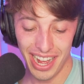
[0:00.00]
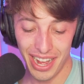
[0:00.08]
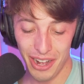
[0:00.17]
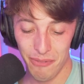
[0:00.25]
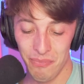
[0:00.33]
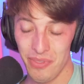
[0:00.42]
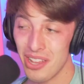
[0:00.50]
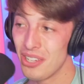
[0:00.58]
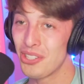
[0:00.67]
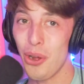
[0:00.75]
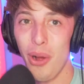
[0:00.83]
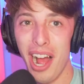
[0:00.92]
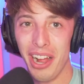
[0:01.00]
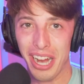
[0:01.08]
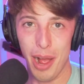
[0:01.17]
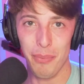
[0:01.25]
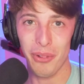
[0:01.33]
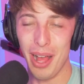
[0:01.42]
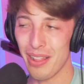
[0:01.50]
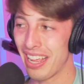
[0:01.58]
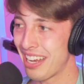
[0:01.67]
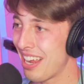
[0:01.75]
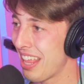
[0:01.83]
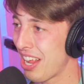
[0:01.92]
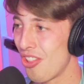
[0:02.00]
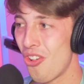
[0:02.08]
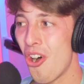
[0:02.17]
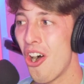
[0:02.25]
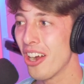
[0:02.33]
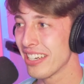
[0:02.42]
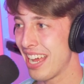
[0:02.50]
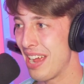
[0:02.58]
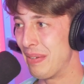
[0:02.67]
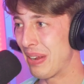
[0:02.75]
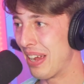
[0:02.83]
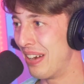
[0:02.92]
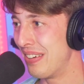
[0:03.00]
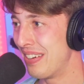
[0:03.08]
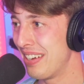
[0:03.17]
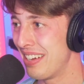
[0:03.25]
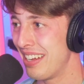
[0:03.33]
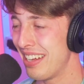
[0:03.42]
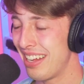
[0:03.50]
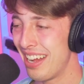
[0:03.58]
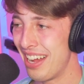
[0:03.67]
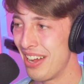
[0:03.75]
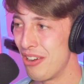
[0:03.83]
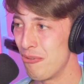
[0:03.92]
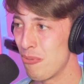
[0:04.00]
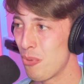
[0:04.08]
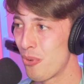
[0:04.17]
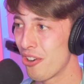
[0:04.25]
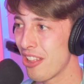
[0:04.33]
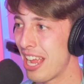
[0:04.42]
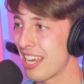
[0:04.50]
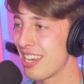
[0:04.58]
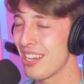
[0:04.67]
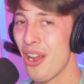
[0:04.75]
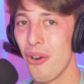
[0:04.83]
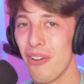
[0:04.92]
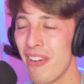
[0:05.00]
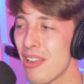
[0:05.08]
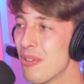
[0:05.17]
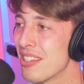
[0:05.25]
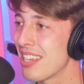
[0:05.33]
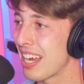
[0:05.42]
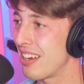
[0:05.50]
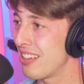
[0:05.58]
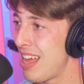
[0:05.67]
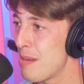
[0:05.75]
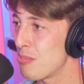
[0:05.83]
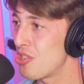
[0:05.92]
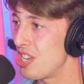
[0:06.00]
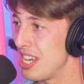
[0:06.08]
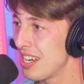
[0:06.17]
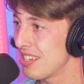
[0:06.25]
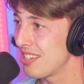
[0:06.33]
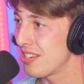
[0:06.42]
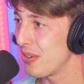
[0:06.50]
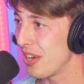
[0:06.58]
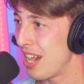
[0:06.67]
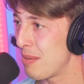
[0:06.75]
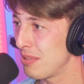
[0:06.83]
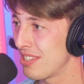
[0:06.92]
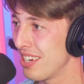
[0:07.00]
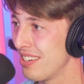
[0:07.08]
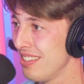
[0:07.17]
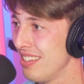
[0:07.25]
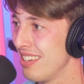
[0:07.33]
Um, so a couple of, like like a long time ago. Yeah. Um, we're like, yo, if anyone's like clapped cheeks to our episode,